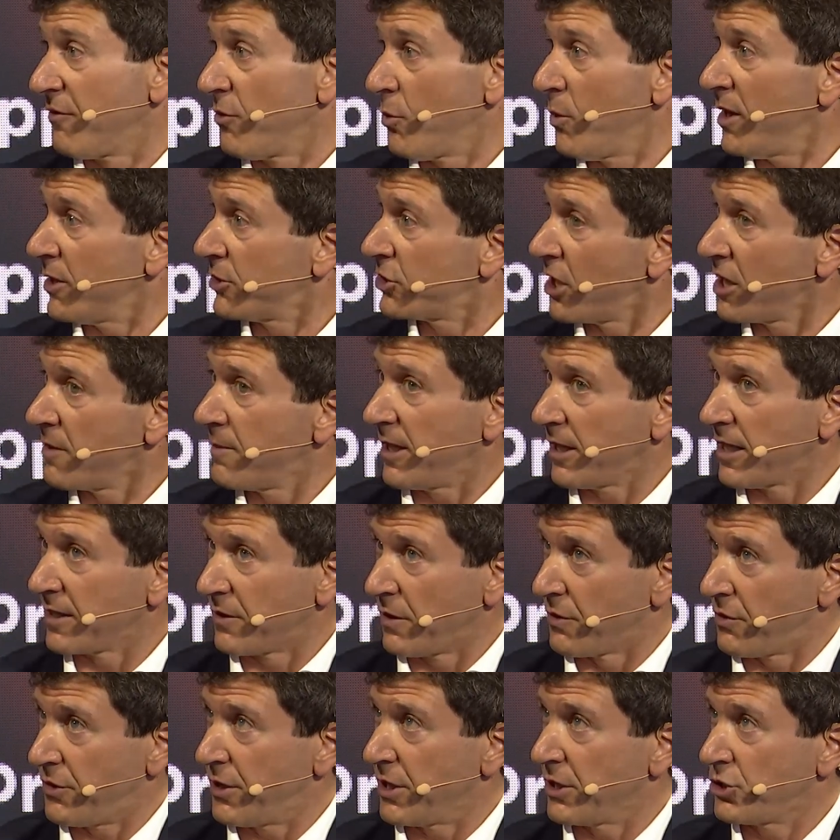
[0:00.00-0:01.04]
Like, if we want to talk about
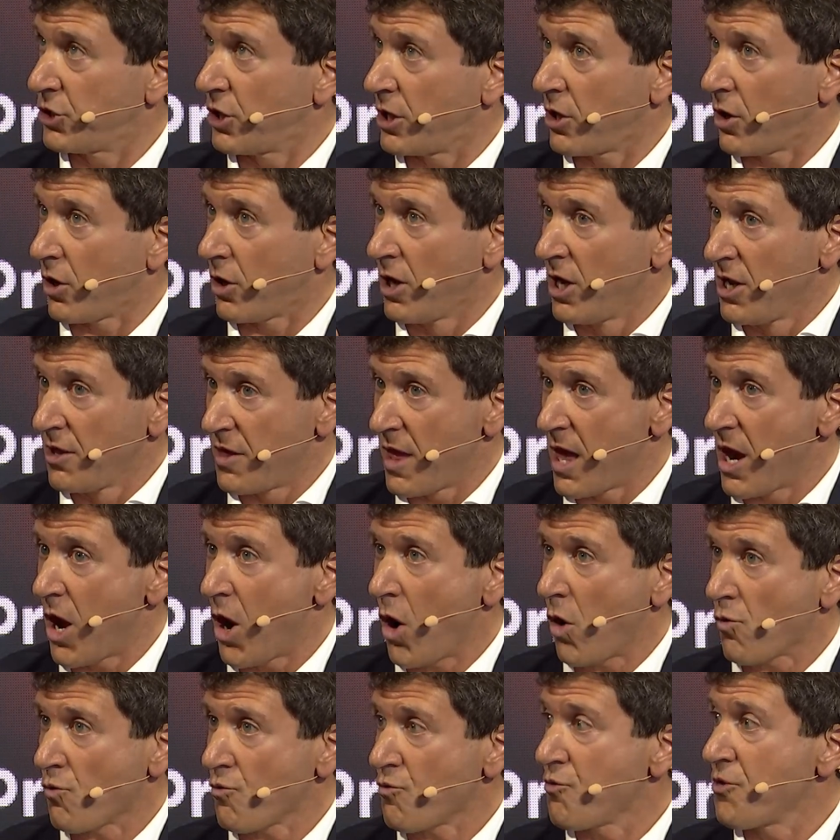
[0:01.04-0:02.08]
like the things that are that
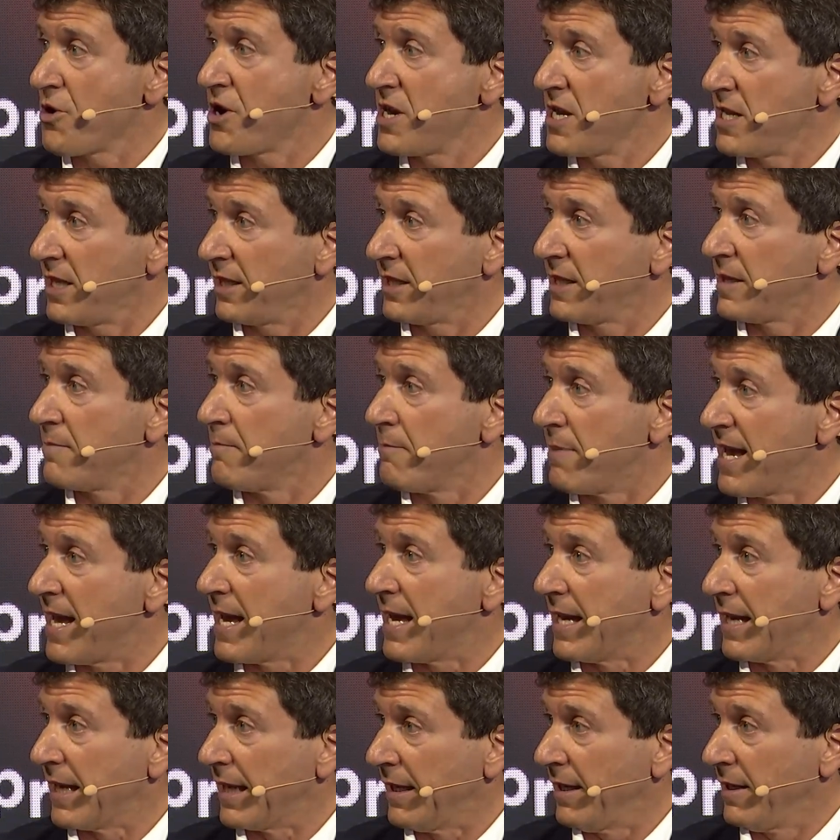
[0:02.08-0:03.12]
are really
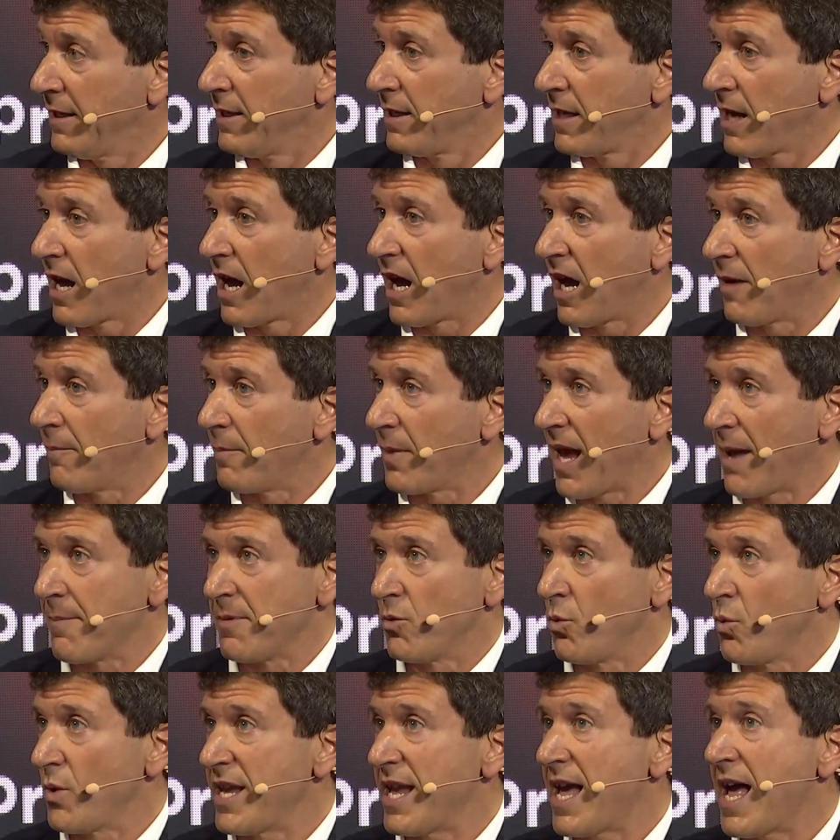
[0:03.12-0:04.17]
big, um, I
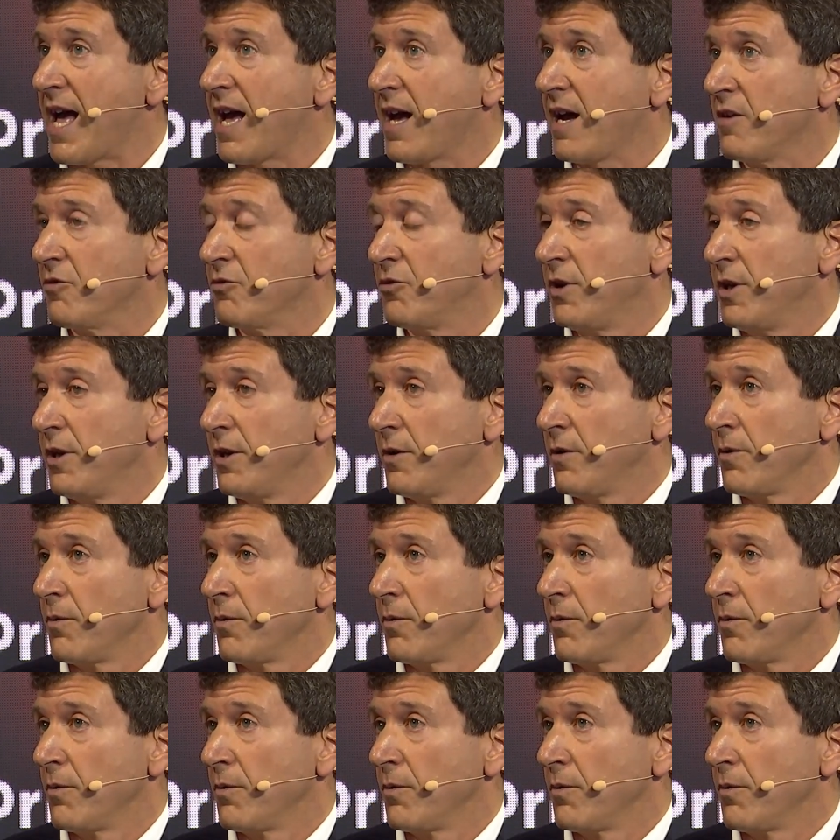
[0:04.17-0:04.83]
mean, we have